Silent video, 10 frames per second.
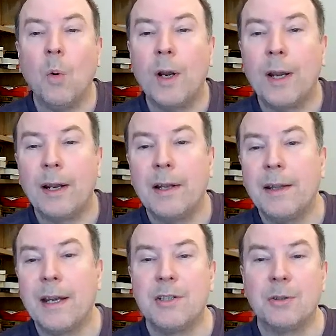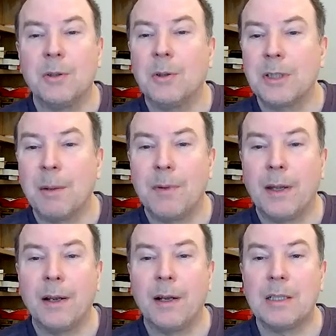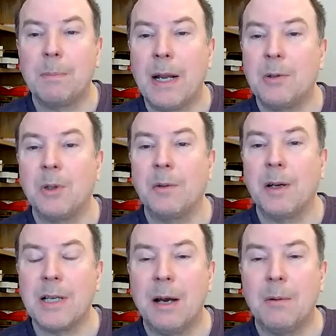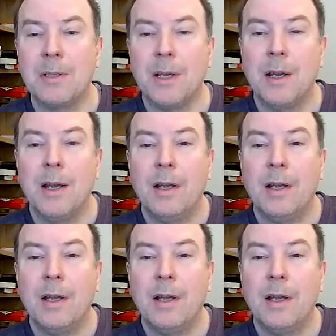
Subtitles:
walking in nature or something, and spent all of those hours,